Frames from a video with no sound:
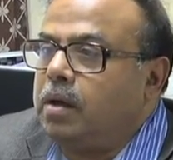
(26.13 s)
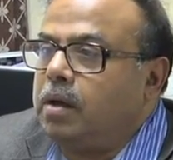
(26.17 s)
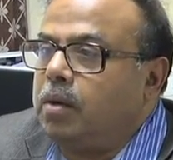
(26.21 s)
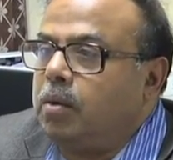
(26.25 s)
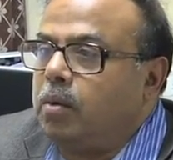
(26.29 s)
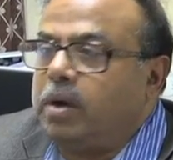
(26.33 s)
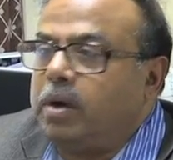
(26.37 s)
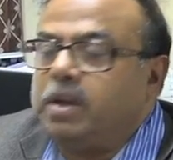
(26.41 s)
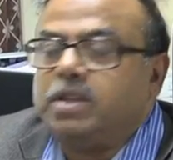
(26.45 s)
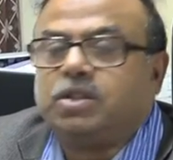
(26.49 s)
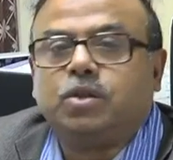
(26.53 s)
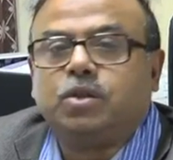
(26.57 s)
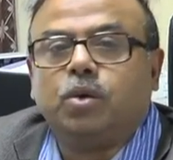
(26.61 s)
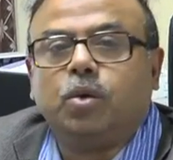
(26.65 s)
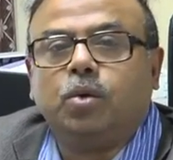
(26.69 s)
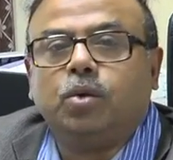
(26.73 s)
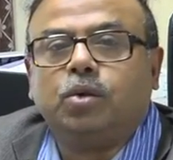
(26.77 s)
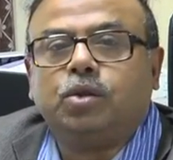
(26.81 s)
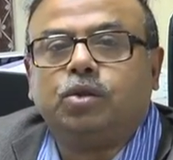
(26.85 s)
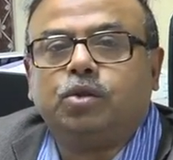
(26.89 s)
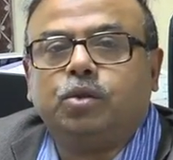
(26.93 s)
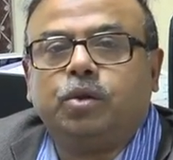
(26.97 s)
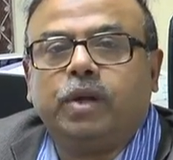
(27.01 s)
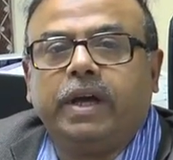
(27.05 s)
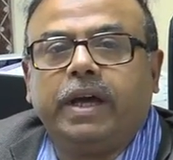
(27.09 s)
what is known
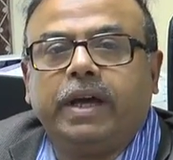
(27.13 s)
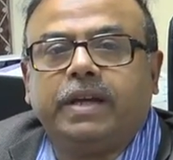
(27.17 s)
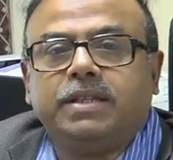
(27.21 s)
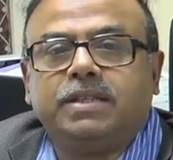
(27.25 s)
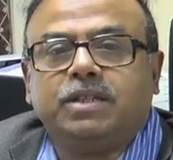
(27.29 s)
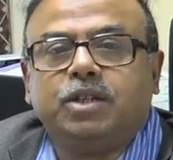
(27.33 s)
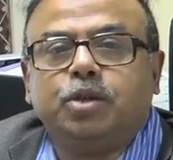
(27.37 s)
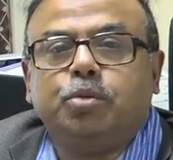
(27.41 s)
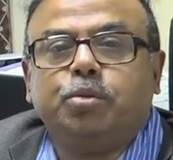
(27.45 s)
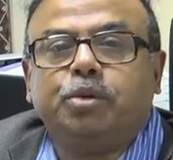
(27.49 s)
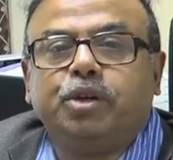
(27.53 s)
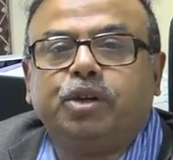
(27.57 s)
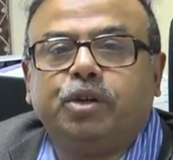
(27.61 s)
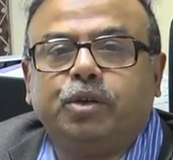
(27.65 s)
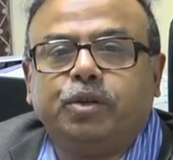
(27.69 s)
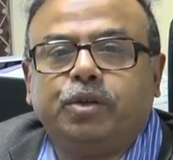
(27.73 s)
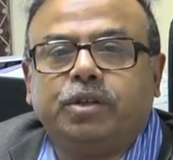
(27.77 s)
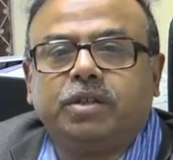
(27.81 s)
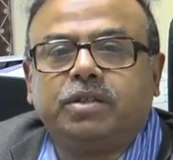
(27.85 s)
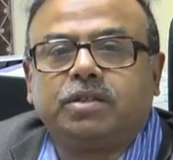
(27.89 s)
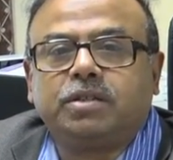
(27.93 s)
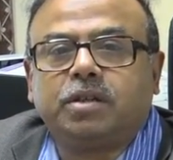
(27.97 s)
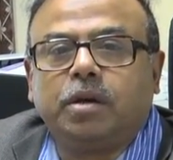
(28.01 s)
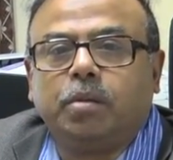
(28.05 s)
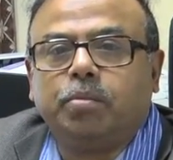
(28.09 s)
today as
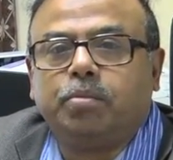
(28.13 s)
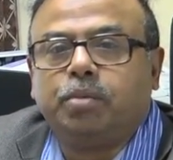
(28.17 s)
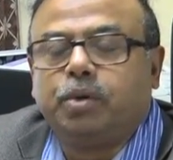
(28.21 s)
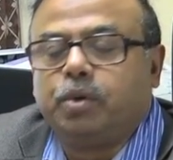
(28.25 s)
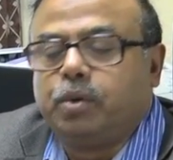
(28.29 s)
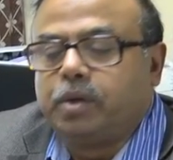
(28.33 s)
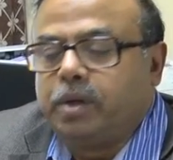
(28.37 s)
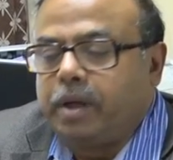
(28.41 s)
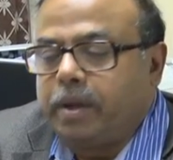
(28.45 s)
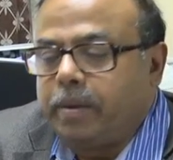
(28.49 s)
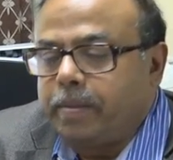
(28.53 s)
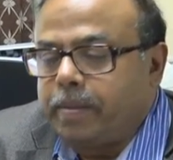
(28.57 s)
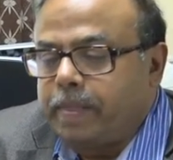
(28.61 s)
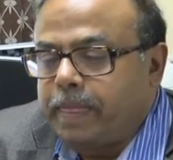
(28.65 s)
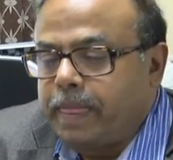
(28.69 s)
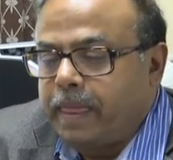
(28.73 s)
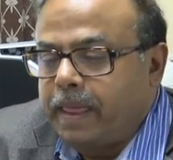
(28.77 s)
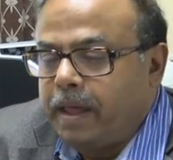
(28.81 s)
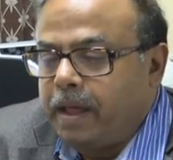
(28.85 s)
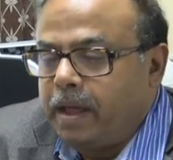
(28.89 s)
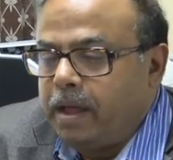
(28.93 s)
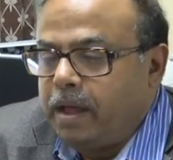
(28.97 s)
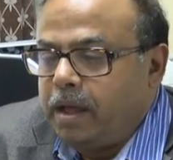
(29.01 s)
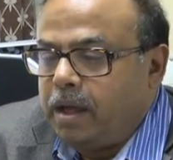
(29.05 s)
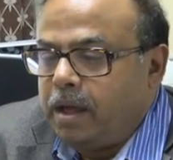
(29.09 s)
ubiquitous computing.
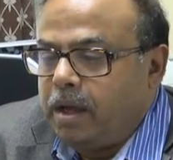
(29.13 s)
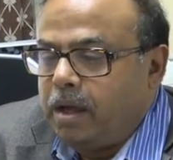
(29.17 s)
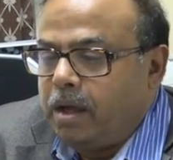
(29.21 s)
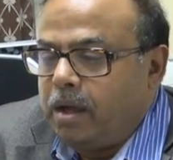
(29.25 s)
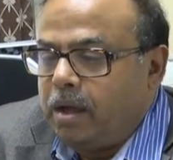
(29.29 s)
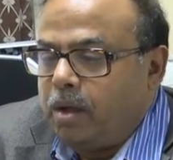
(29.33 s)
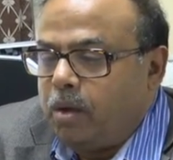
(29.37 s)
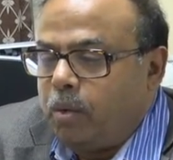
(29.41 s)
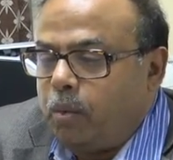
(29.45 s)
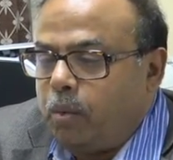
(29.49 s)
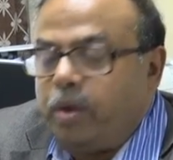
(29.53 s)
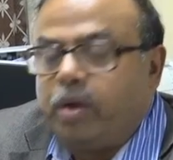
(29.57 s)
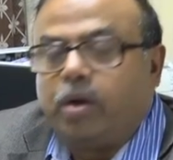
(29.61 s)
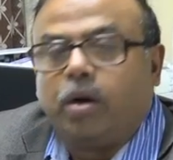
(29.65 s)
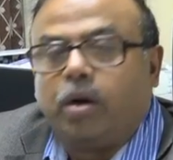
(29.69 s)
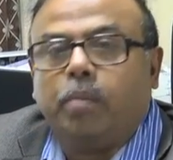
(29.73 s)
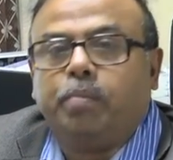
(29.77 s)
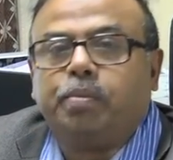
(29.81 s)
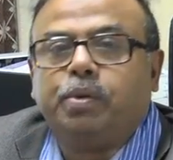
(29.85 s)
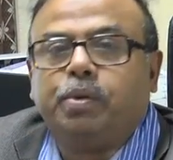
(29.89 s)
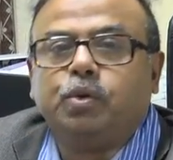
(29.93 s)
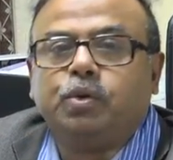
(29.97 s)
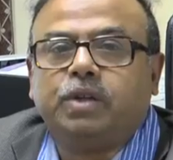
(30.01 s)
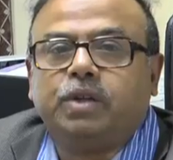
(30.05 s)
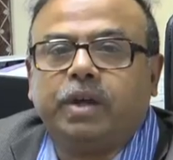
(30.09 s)
We
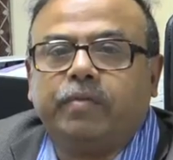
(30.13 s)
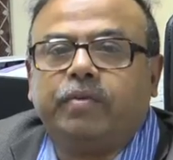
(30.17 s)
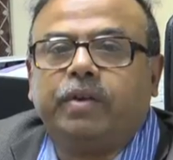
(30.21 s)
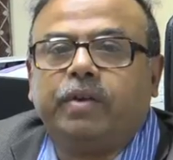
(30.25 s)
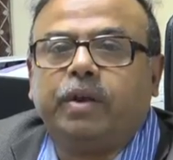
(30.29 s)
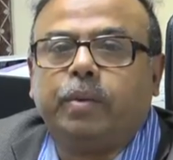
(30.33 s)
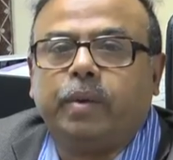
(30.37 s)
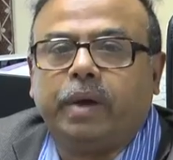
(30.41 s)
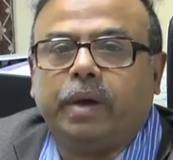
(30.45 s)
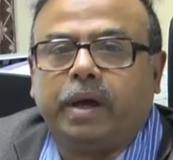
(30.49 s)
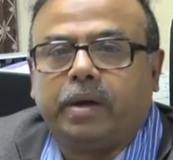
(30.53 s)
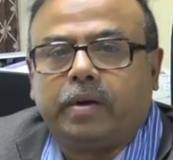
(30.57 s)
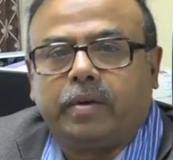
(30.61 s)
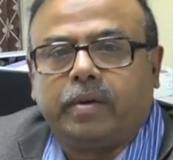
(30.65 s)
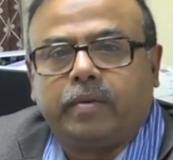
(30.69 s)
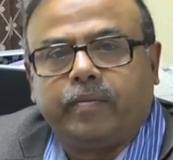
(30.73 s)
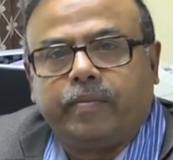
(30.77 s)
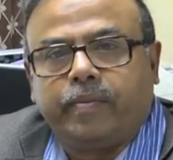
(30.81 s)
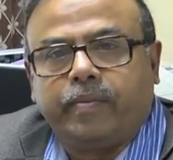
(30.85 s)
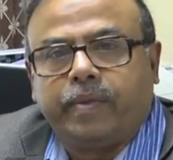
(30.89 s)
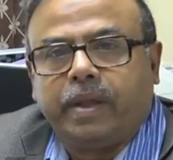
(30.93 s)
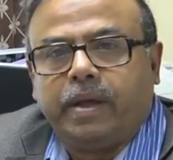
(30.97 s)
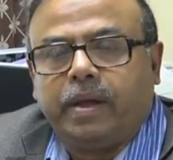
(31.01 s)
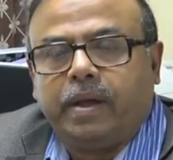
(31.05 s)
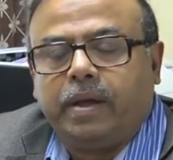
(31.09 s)
compute everywhere,
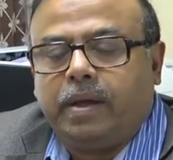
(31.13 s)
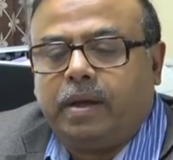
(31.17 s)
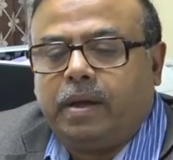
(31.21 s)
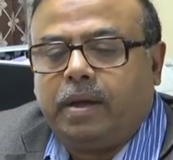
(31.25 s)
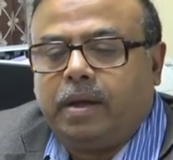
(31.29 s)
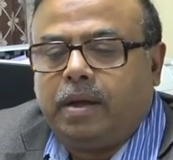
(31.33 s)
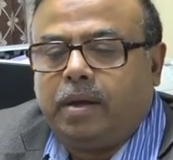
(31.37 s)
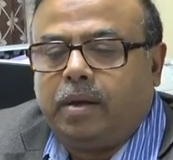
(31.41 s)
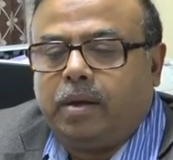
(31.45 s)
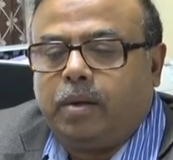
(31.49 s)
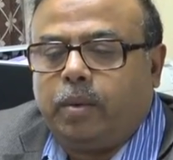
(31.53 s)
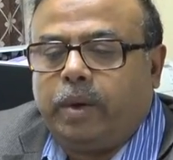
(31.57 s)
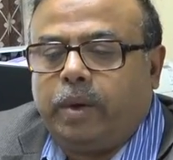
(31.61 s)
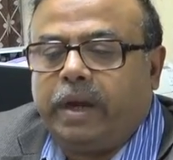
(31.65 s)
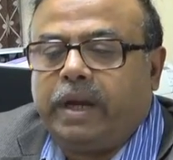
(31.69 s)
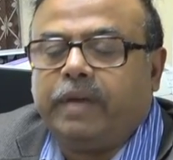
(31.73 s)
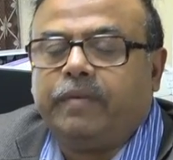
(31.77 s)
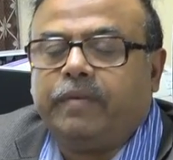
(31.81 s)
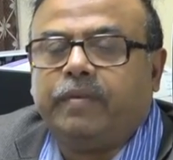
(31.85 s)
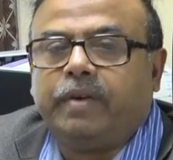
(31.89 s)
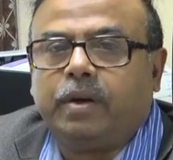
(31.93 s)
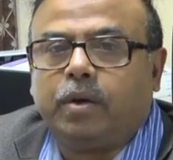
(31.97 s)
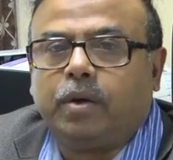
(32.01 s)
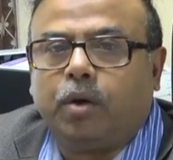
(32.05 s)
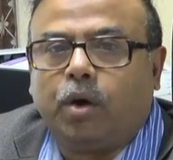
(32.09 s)

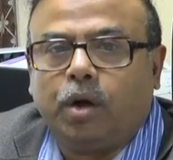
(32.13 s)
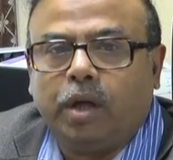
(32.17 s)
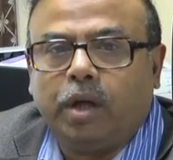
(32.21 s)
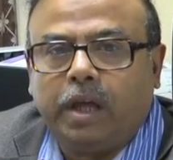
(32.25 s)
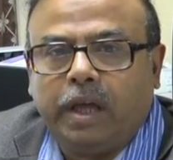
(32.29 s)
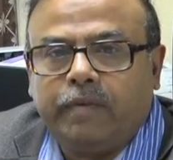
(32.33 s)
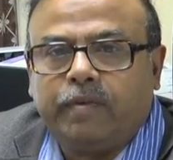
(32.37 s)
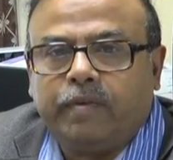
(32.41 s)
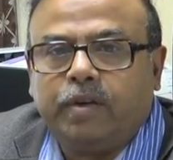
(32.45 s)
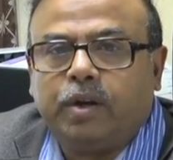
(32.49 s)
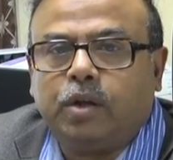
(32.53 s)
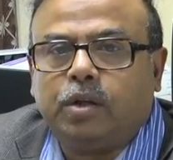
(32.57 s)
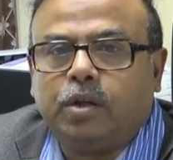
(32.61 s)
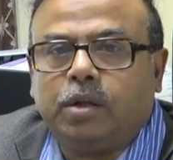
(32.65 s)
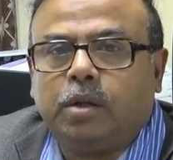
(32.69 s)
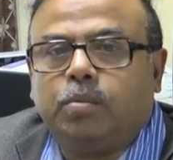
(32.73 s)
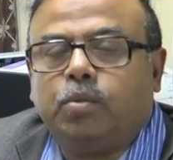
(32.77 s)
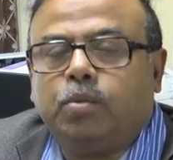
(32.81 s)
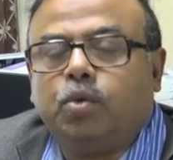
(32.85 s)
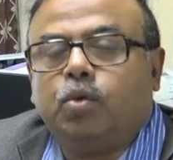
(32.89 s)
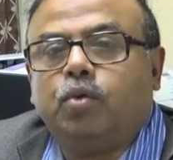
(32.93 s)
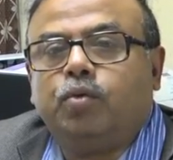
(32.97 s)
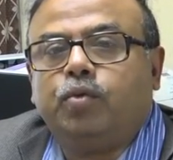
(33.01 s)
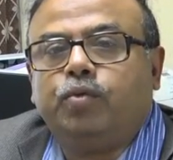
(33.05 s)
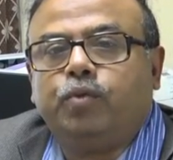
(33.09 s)
wherever or even on the
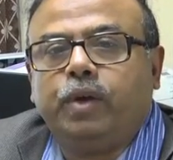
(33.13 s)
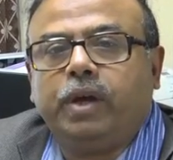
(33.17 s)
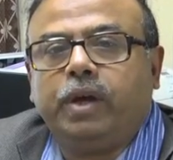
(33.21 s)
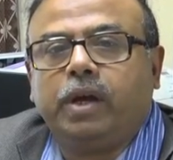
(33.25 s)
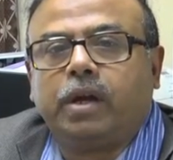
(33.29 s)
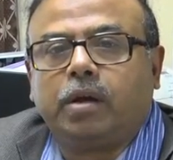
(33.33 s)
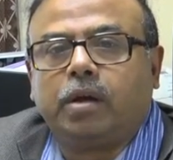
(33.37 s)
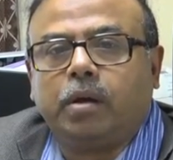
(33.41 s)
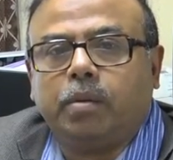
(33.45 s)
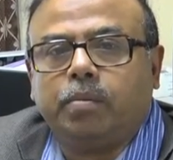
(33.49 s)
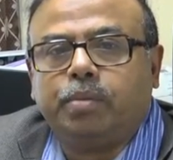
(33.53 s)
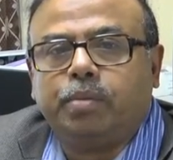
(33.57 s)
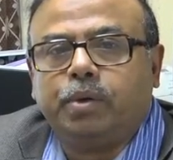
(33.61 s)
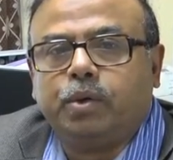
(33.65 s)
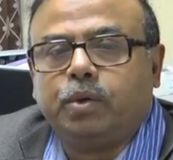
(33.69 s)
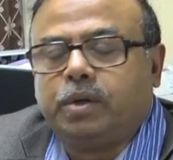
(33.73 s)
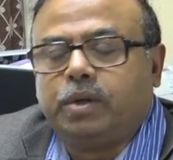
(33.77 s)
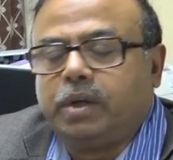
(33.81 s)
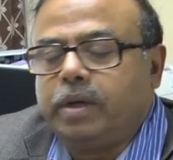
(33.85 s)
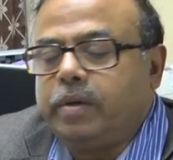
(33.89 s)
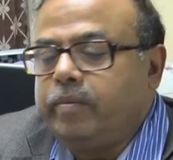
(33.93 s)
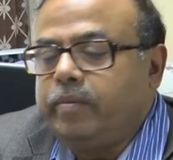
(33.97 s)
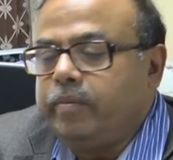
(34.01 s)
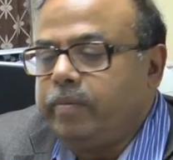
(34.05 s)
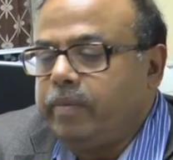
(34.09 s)
move we are
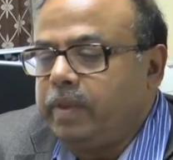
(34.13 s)
computing.